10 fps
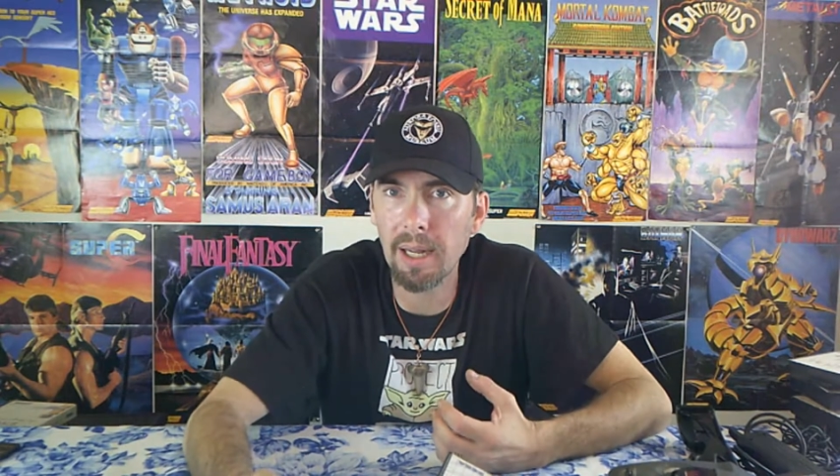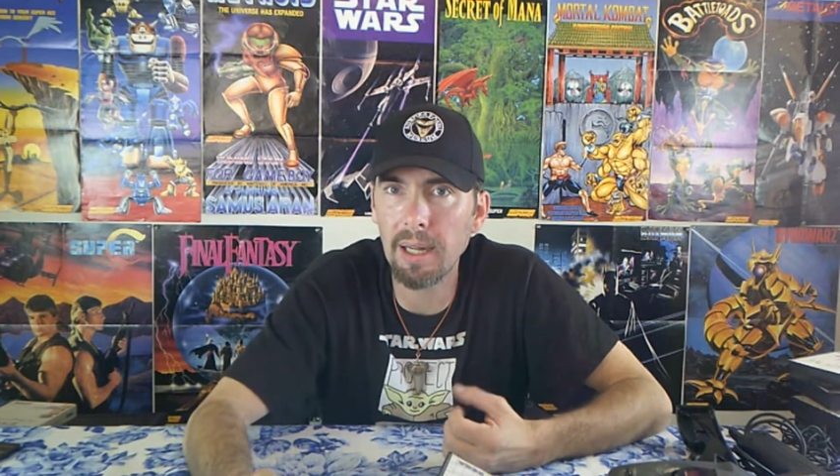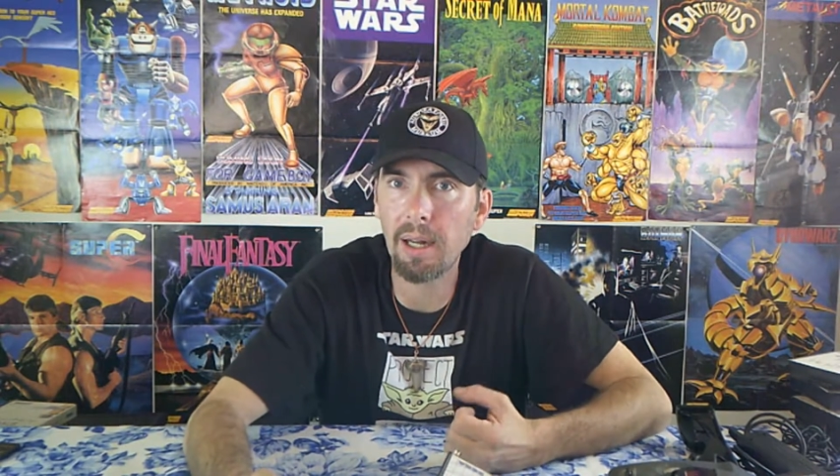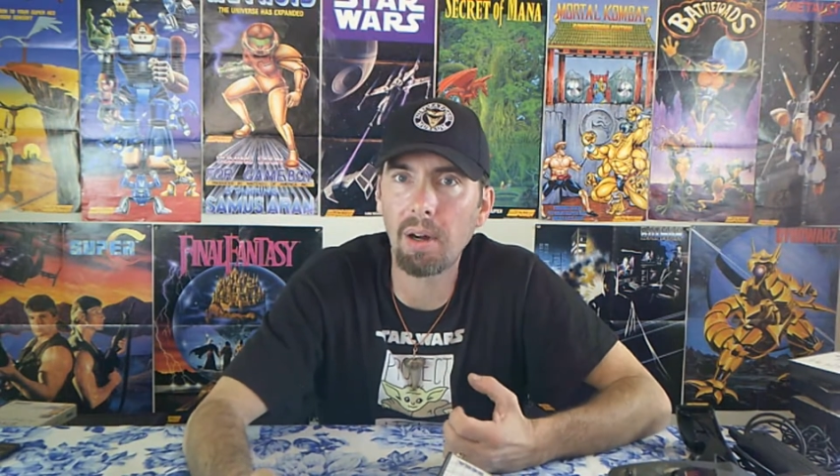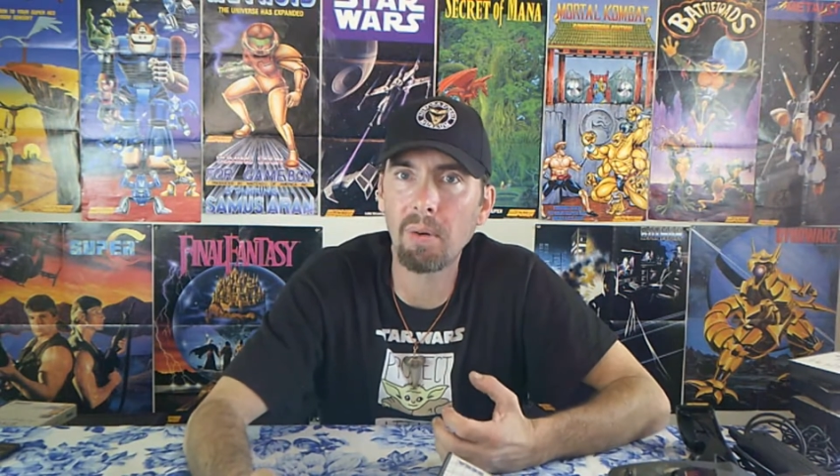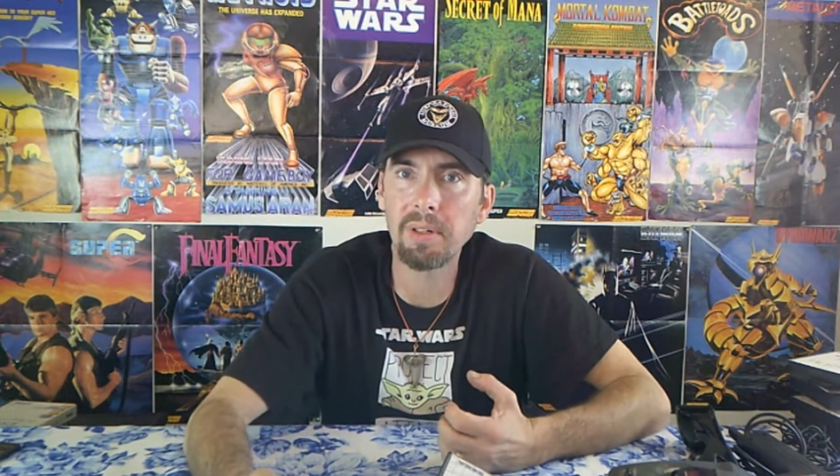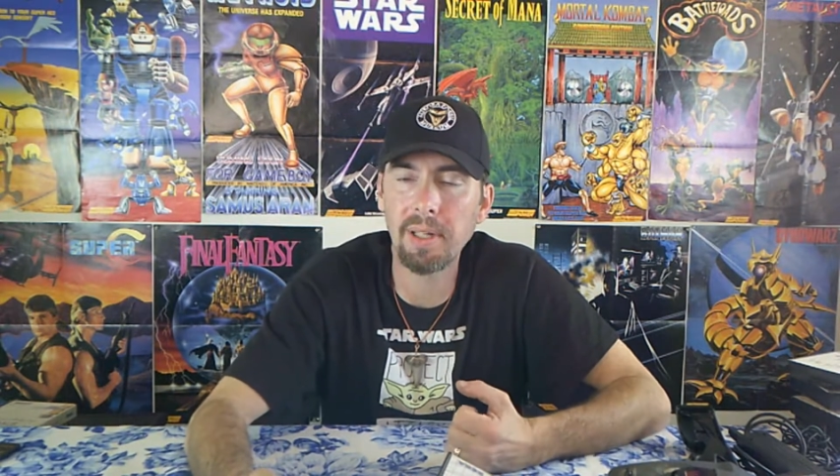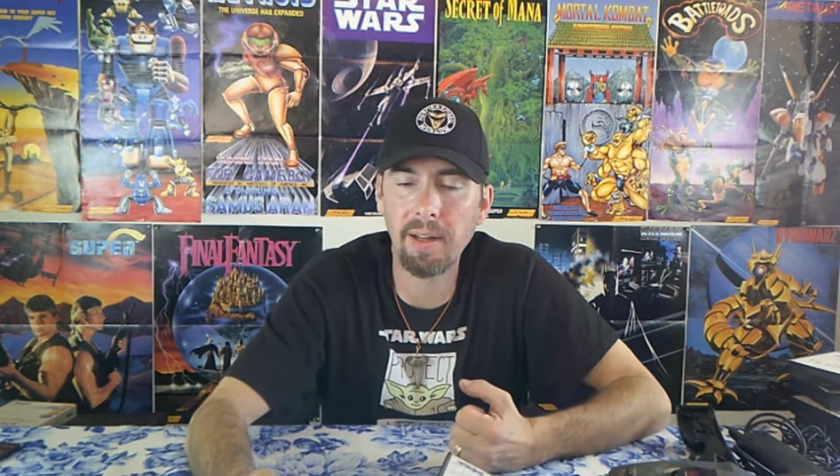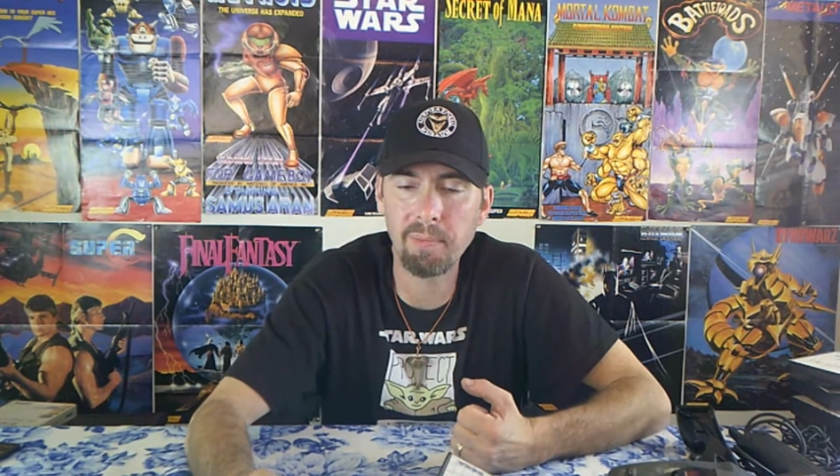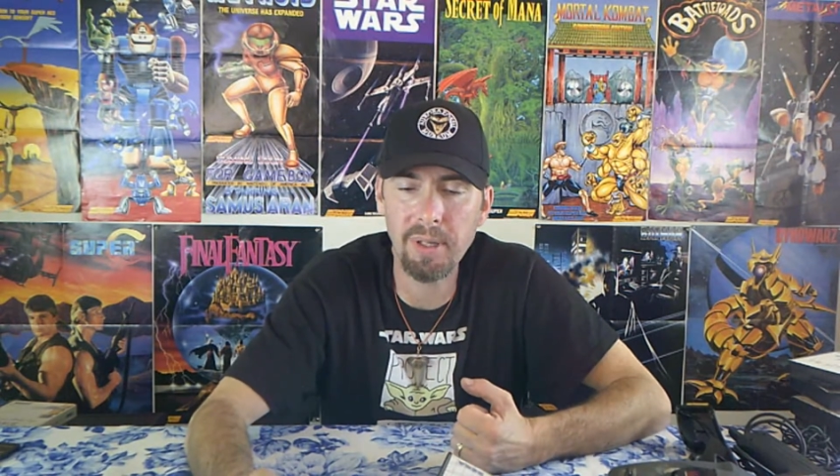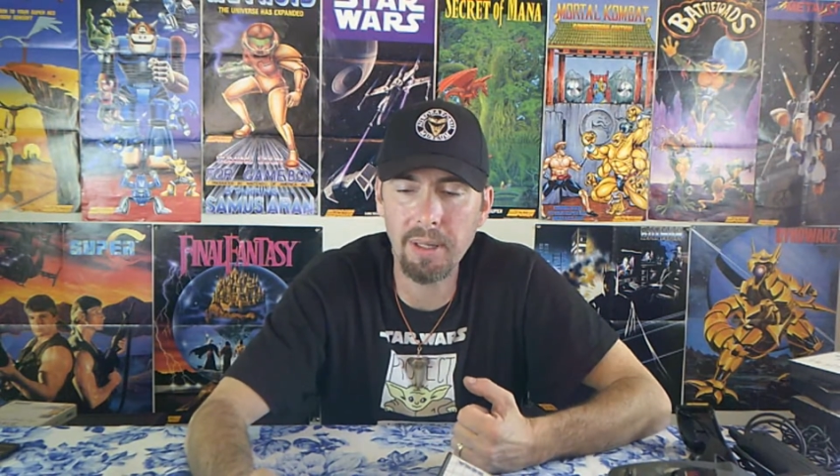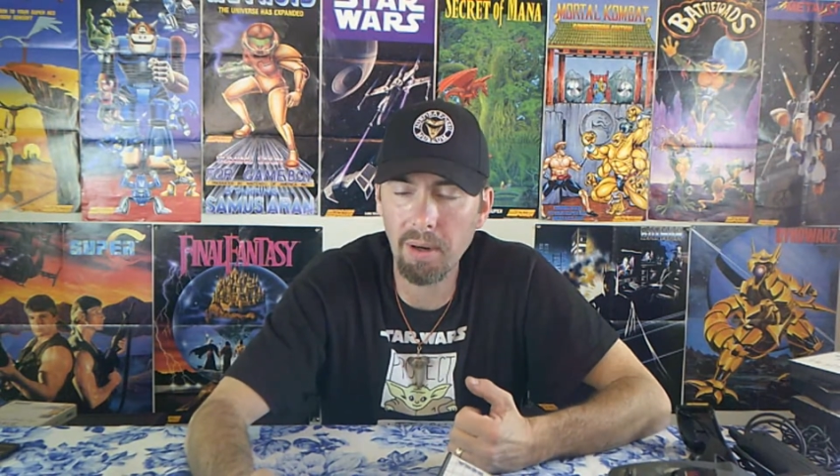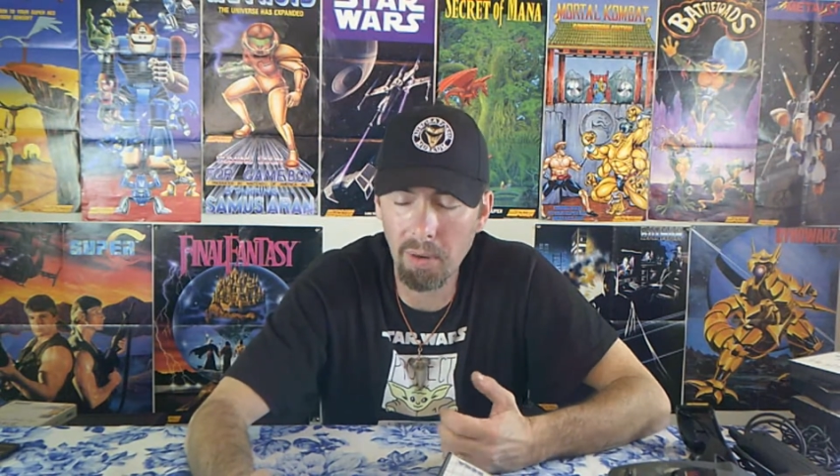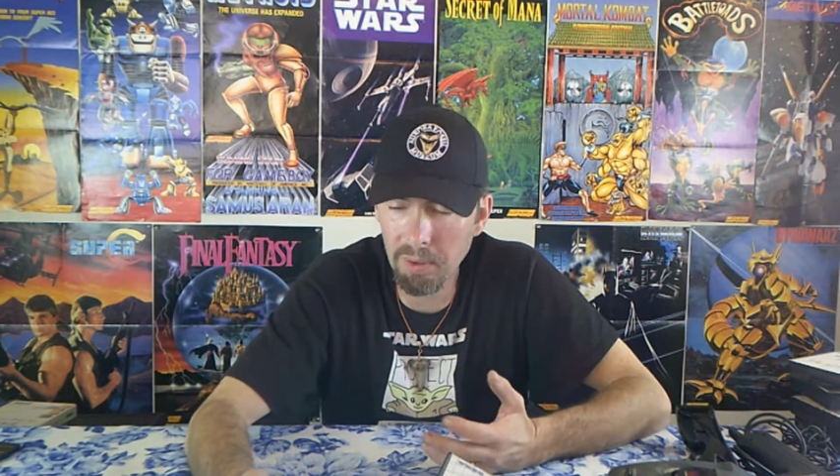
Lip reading: I always have been, always